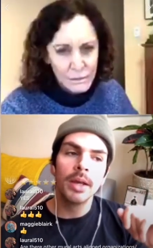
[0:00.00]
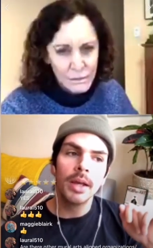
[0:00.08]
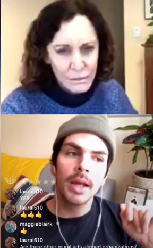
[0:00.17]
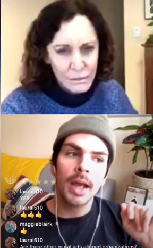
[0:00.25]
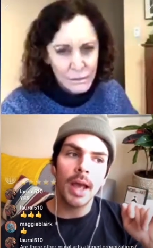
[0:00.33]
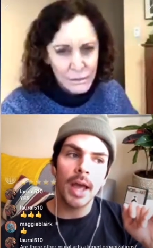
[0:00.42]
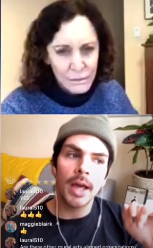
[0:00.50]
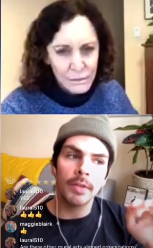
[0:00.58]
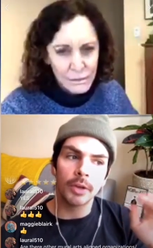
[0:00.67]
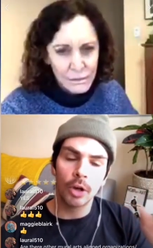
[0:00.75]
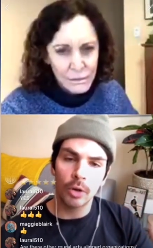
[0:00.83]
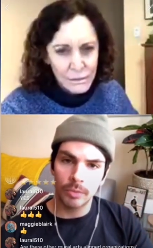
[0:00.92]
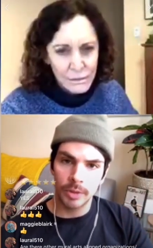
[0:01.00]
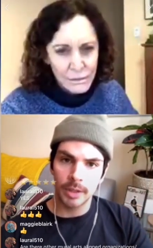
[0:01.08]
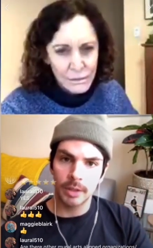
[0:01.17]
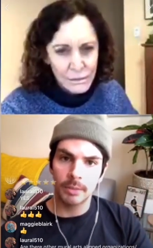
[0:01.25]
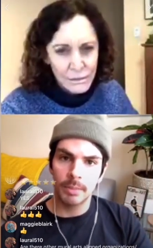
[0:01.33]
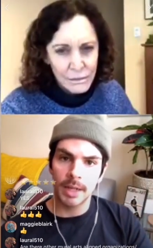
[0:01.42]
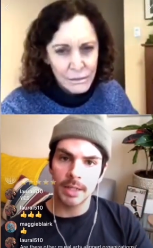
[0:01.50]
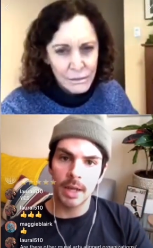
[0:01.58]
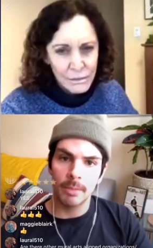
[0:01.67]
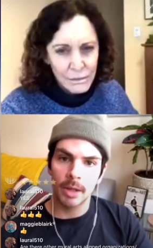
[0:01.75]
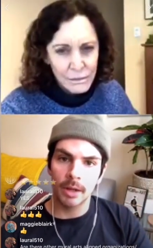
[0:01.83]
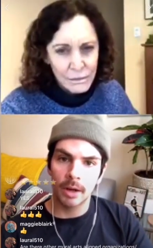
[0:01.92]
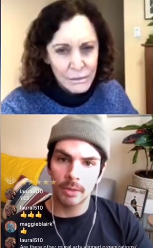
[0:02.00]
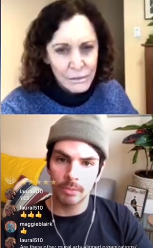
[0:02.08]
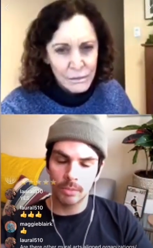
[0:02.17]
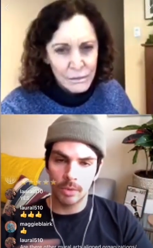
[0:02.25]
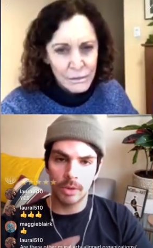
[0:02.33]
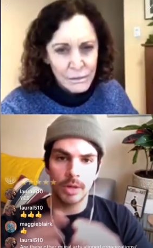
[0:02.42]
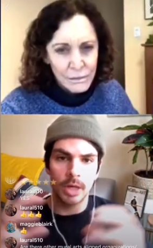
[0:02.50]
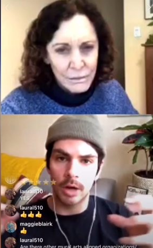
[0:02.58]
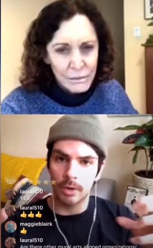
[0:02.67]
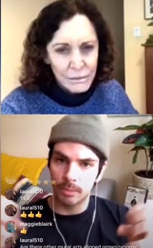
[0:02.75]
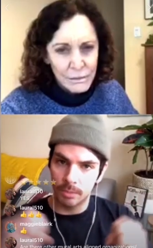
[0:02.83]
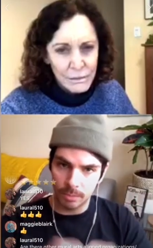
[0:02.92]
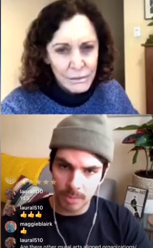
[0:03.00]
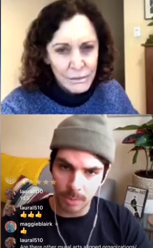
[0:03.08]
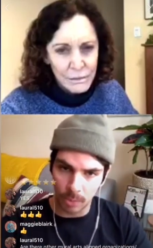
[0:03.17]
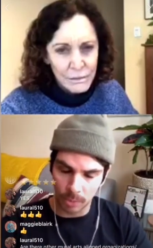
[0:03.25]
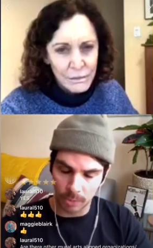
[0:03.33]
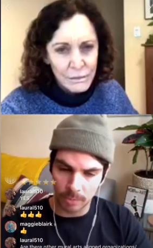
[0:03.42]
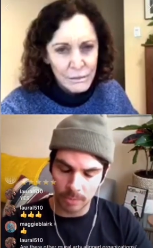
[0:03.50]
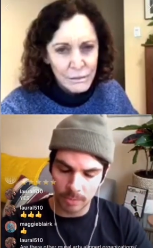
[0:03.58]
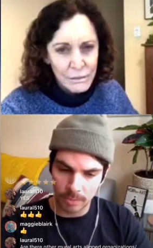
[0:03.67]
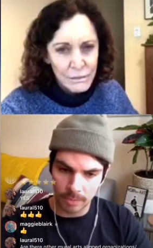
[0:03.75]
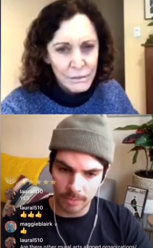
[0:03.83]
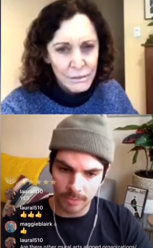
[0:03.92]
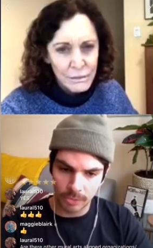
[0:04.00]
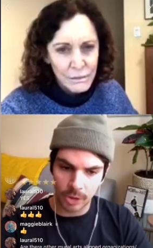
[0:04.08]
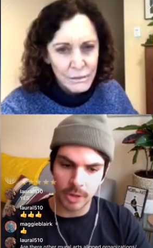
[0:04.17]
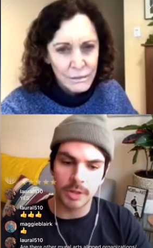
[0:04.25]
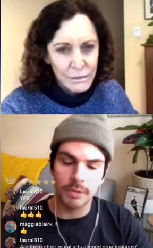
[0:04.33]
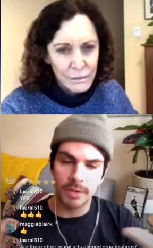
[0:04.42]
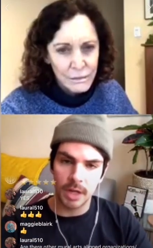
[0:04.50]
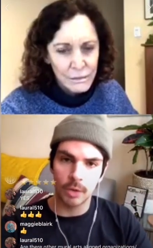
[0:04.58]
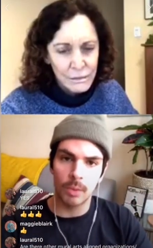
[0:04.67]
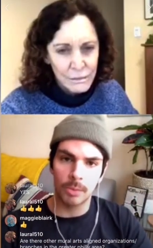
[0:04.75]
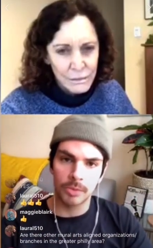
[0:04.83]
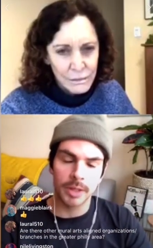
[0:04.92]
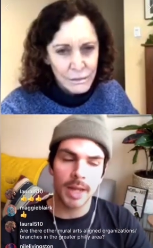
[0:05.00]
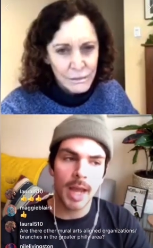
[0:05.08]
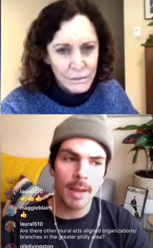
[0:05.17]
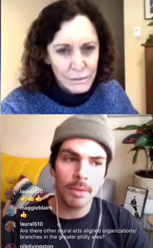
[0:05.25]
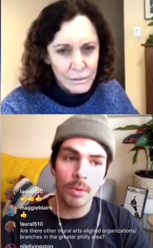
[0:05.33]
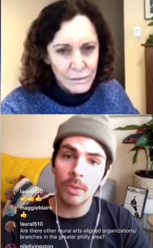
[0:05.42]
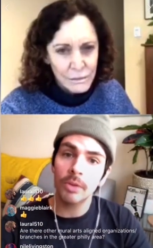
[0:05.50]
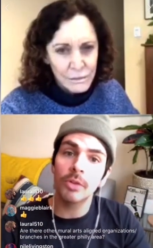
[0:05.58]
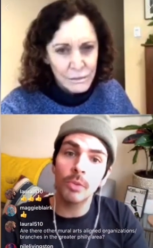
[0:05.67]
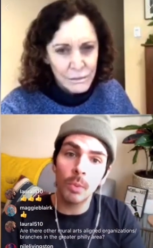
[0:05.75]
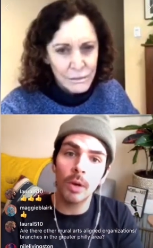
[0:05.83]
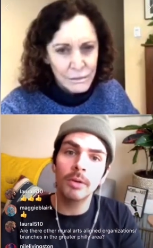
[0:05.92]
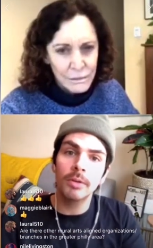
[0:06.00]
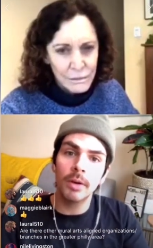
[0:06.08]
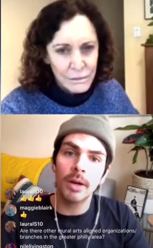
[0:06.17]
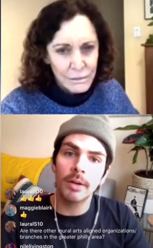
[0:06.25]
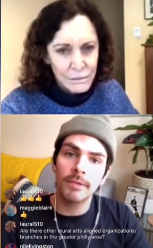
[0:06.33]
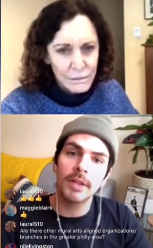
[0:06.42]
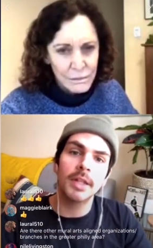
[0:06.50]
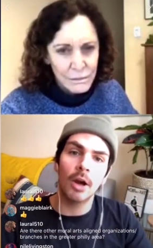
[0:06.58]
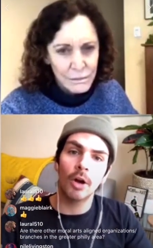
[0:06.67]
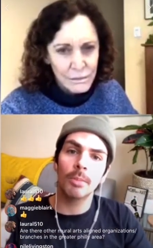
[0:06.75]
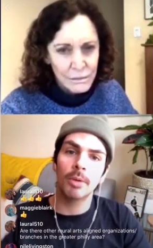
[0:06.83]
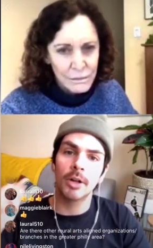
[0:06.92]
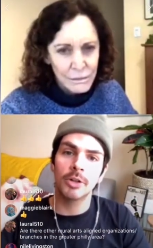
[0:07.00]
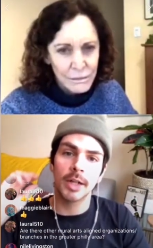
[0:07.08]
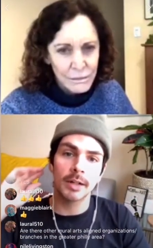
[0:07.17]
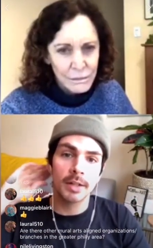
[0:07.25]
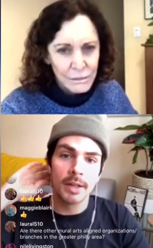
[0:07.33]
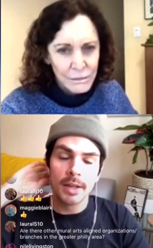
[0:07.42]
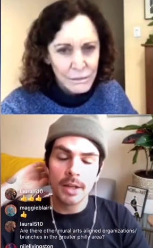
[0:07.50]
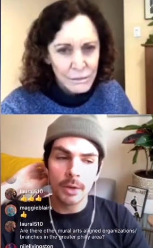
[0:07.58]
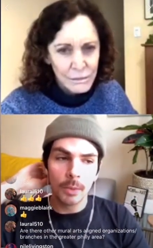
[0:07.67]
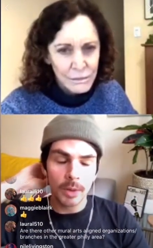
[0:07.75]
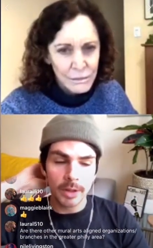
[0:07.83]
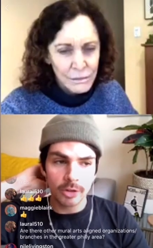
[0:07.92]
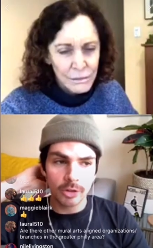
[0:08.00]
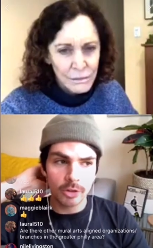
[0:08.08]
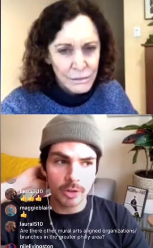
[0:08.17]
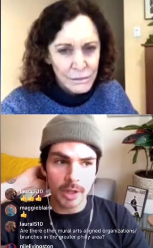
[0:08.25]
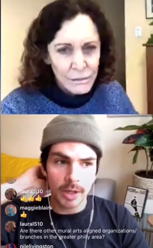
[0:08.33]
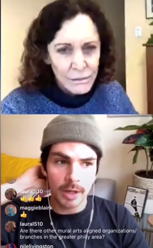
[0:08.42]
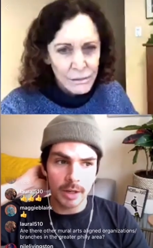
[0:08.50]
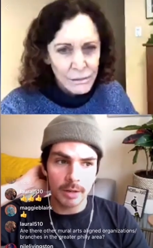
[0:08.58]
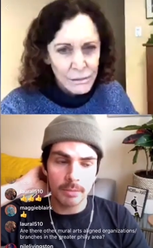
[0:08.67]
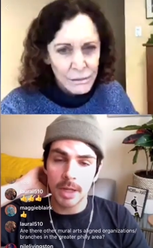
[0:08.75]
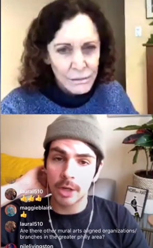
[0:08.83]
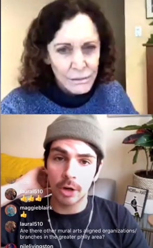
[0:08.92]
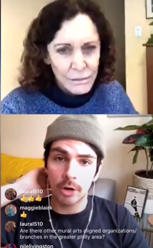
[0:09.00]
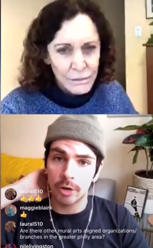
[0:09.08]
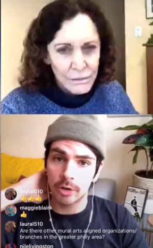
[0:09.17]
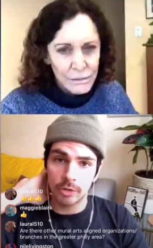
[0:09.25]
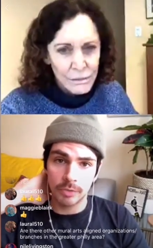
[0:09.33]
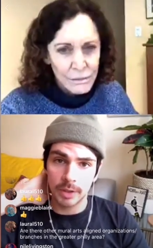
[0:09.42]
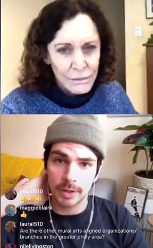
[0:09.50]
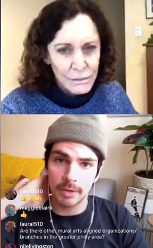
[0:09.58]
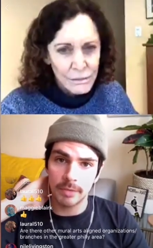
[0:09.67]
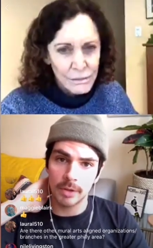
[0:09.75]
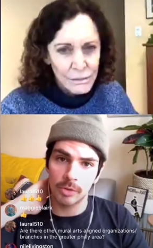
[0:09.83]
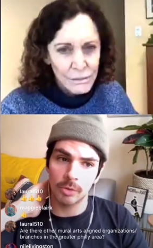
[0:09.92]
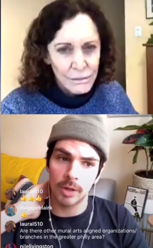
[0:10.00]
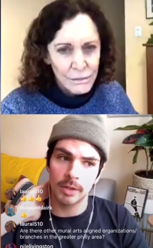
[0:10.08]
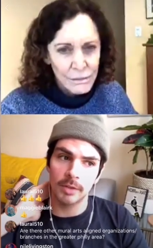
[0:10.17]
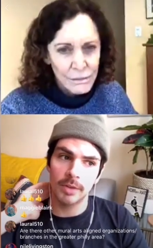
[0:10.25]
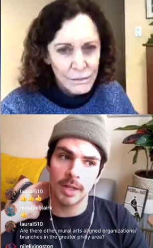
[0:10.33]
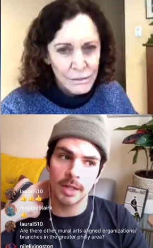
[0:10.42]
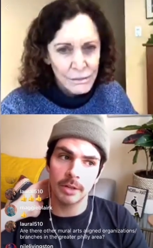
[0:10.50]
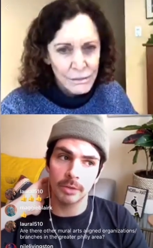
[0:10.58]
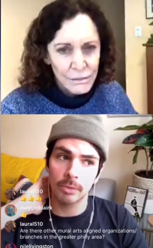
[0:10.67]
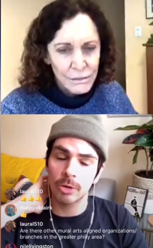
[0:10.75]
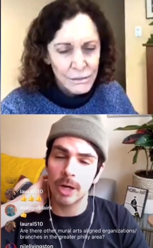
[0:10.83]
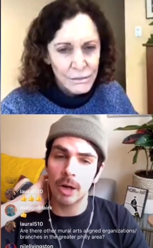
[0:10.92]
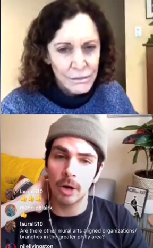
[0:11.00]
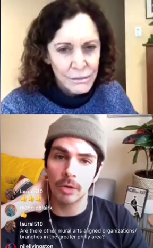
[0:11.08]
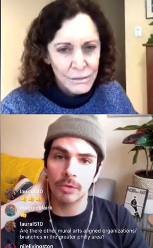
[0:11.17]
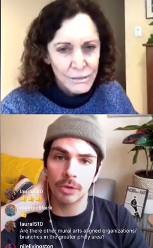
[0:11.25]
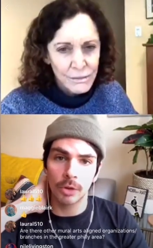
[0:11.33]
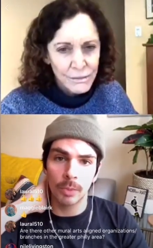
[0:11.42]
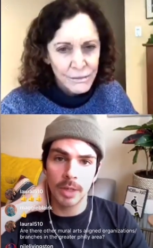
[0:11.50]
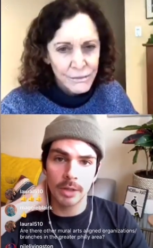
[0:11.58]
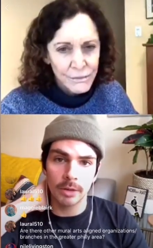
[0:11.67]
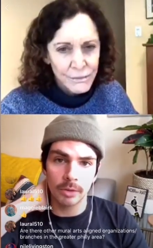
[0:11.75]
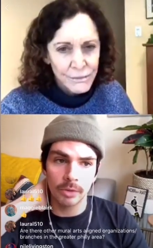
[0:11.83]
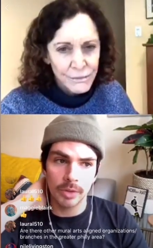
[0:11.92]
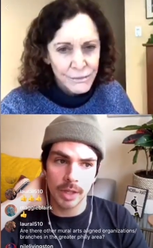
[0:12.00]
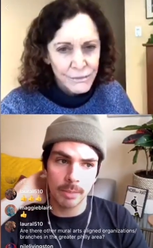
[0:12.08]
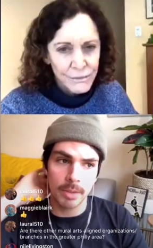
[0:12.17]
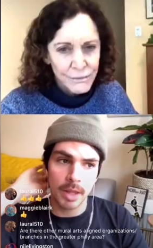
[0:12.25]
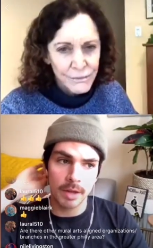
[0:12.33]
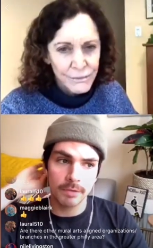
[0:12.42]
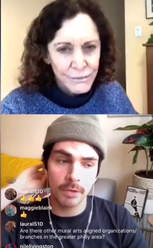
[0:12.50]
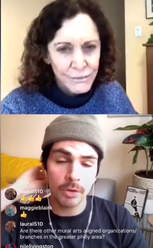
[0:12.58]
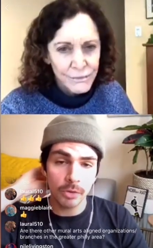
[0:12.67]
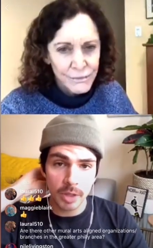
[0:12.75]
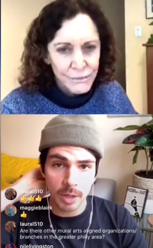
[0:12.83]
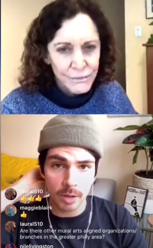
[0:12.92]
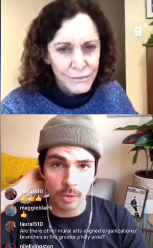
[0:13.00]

Speaker 1: and the COVID pandemic, you know, people were starting to fear what was going to happen was the one uh, Philly art project which uh, encouraged Philadelphians around the city to create art for their windows. Um, and that first series was